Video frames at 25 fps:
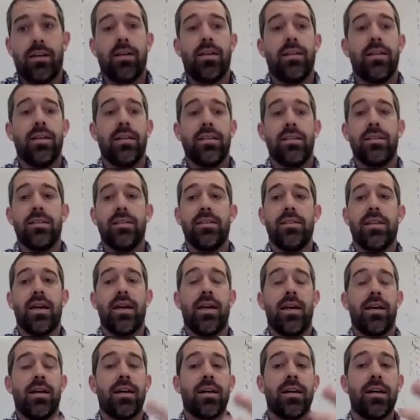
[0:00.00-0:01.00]
This is
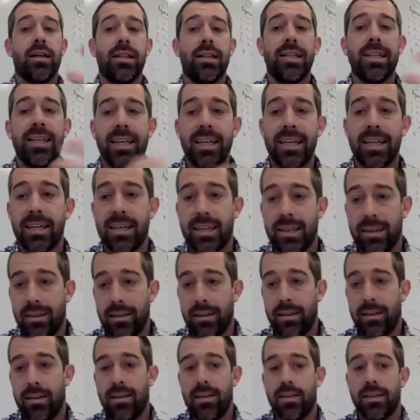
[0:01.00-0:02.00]
a clean.
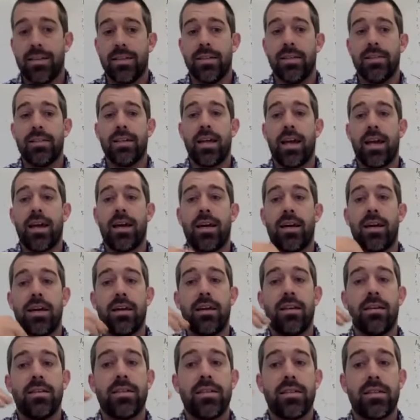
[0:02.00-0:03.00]
This is a
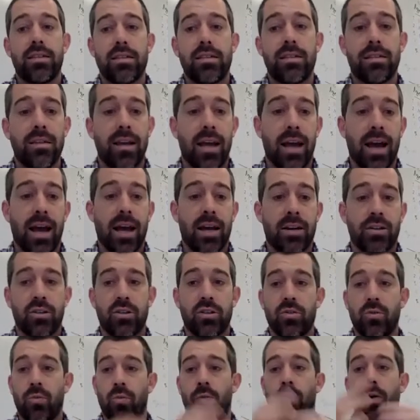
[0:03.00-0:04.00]

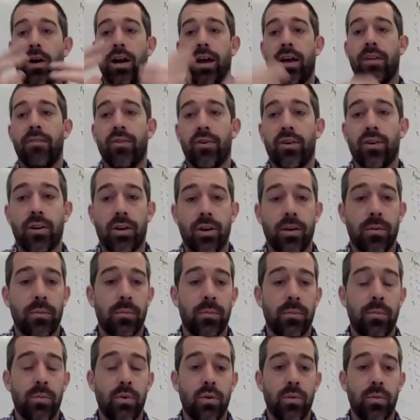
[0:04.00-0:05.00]
snatch, whatever
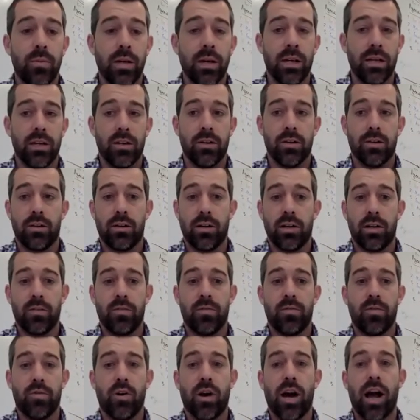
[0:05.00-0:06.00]
movement you're looking
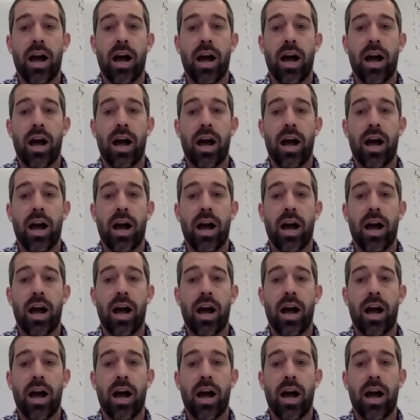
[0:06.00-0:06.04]
for.